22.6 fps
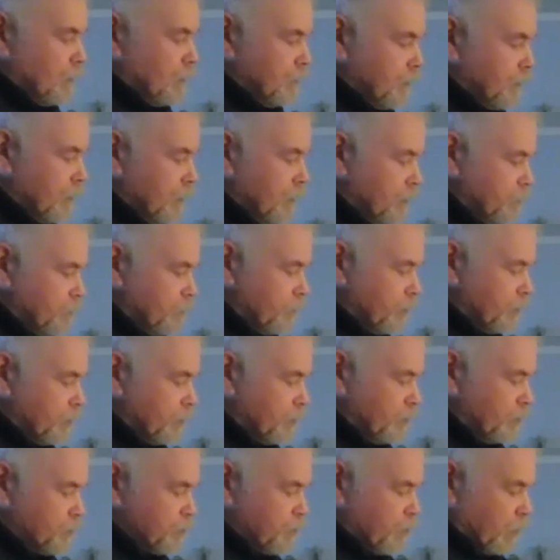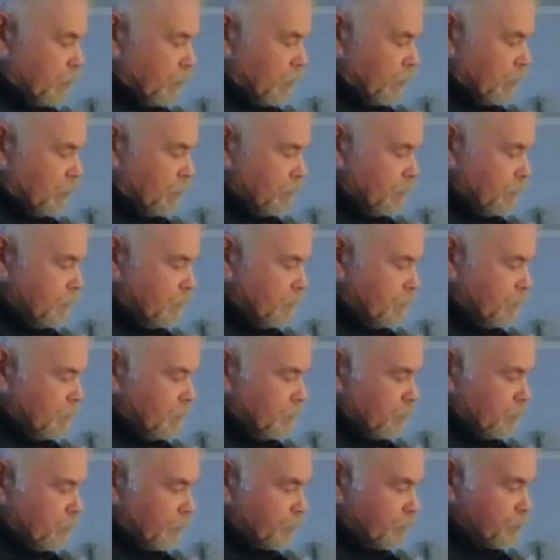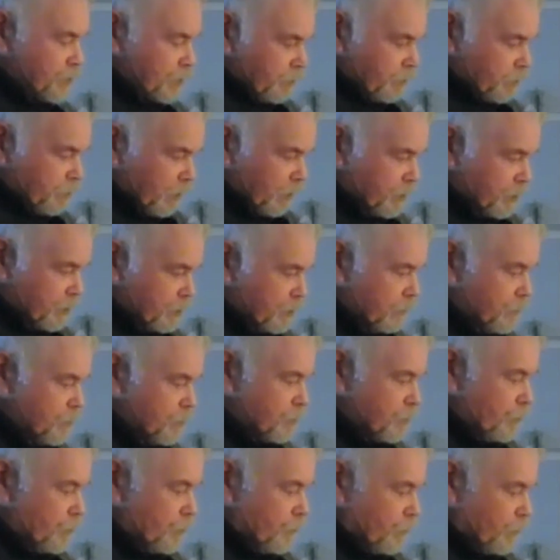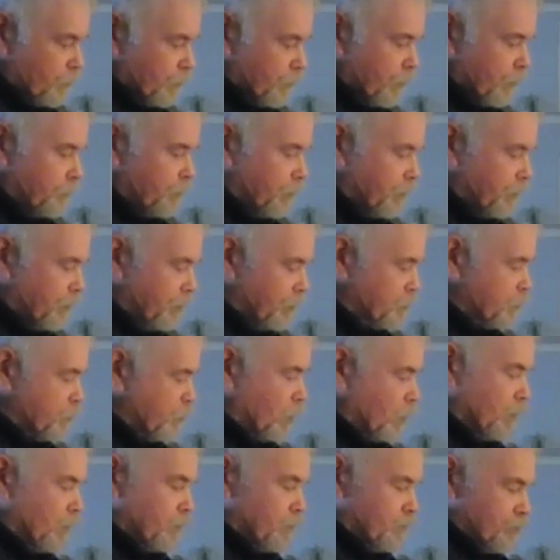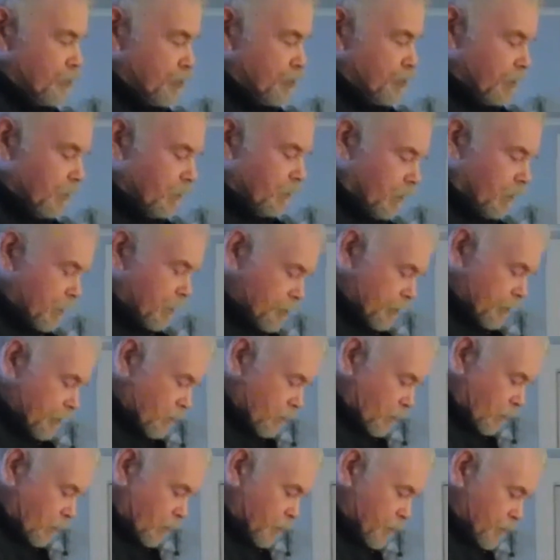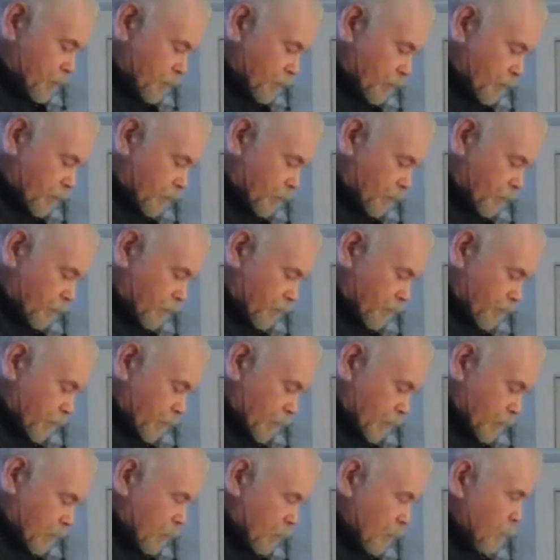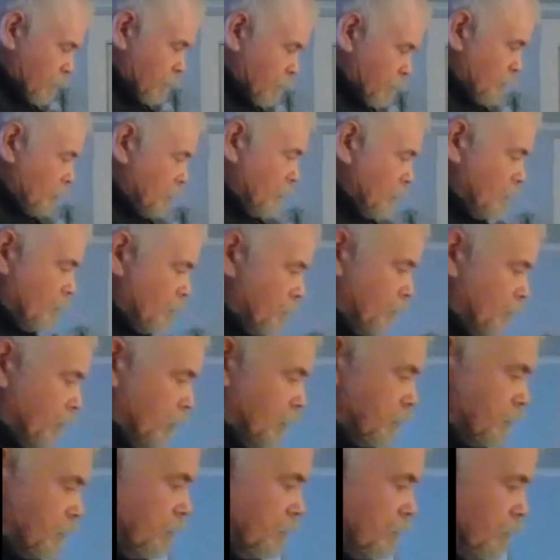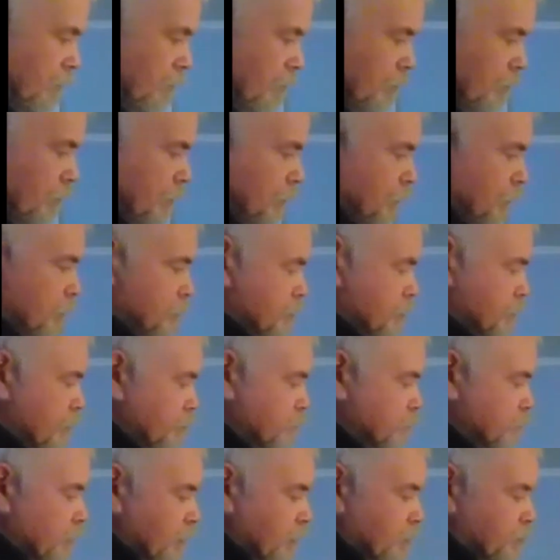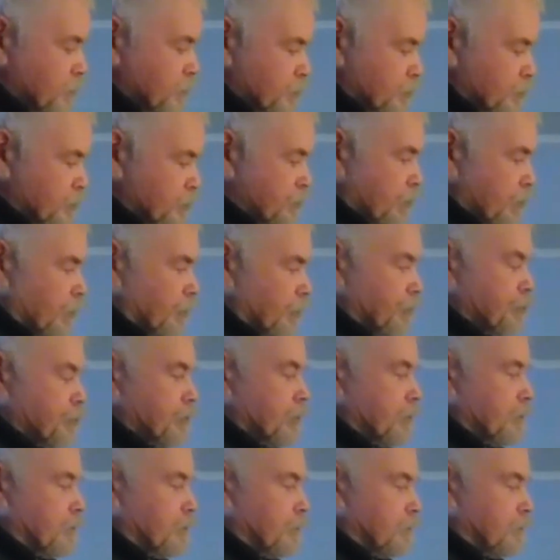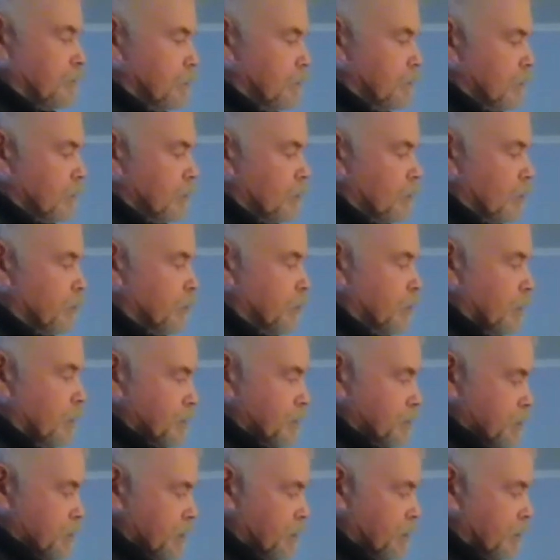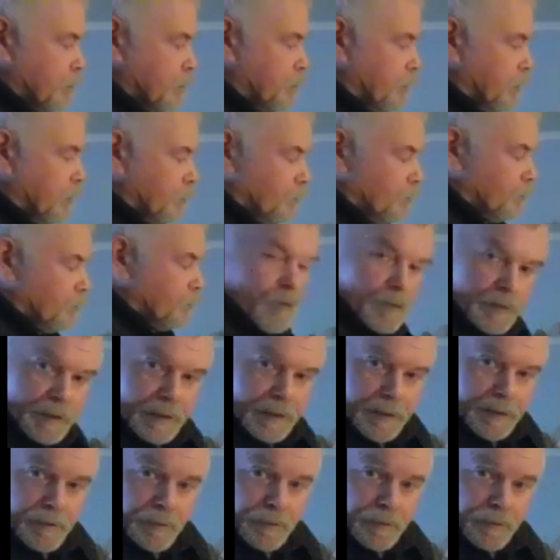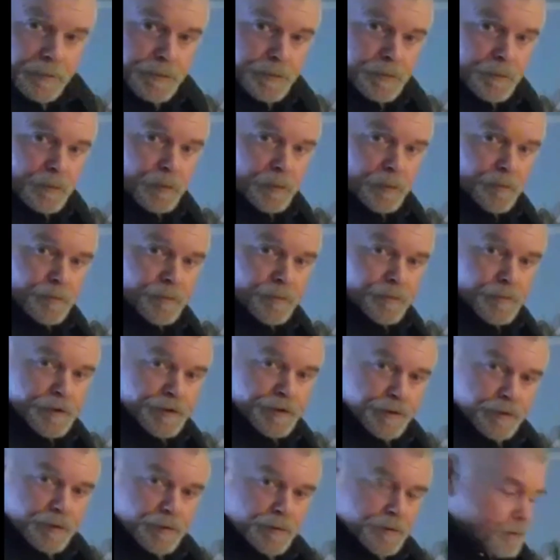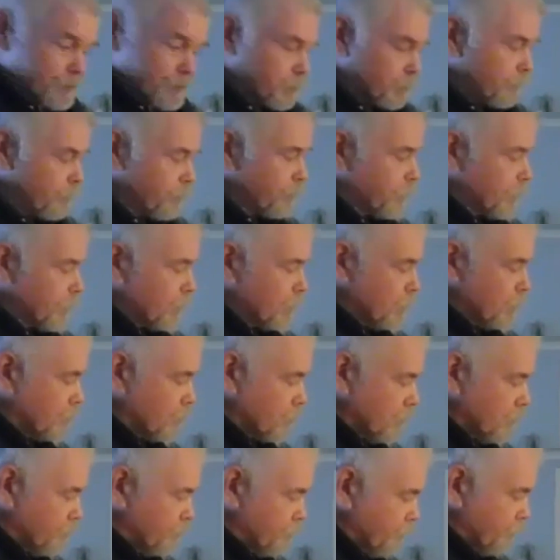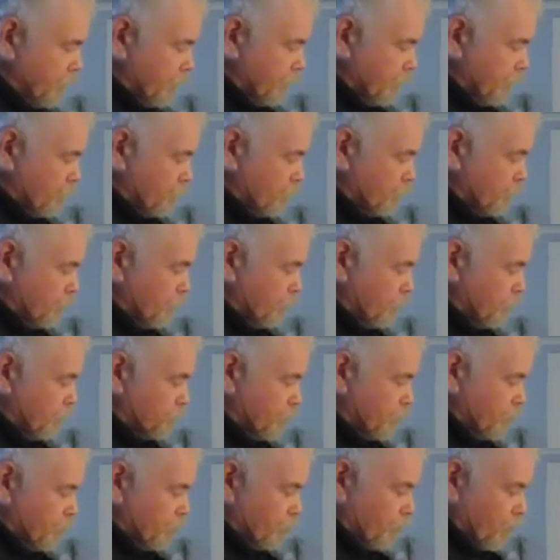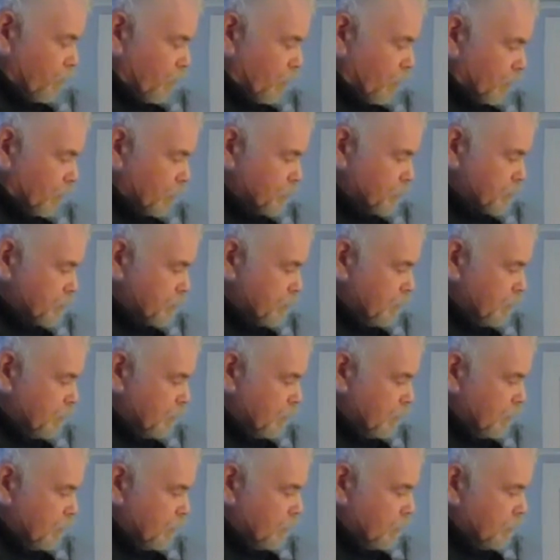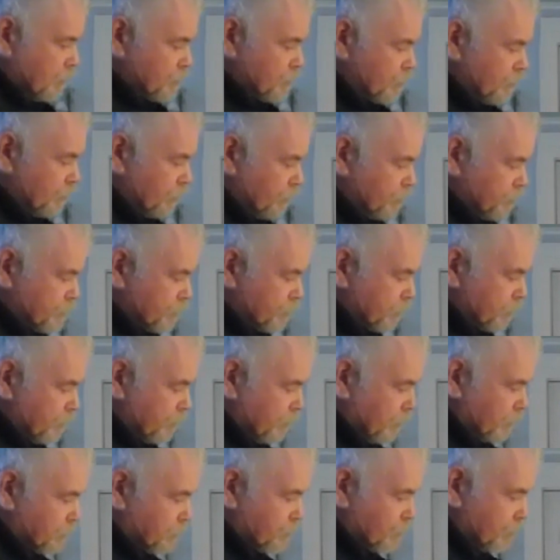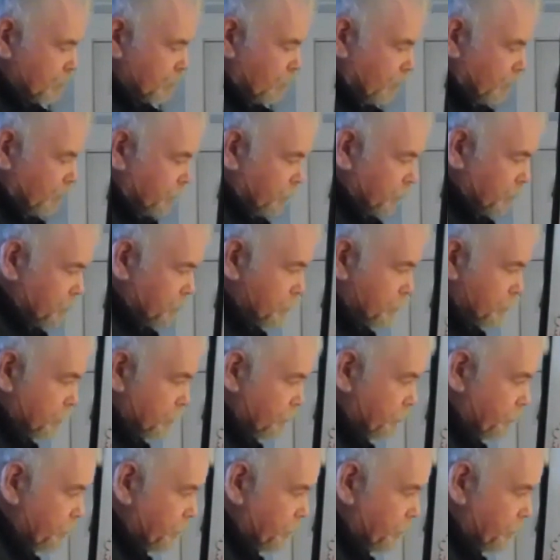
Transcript: and that becomes part, with subduction and so forth, that becomes part of the geologic carbon cycle that sometimes results in carbon dioxide coming out of volcanoes or fissures or from the rocks. And so this connects all this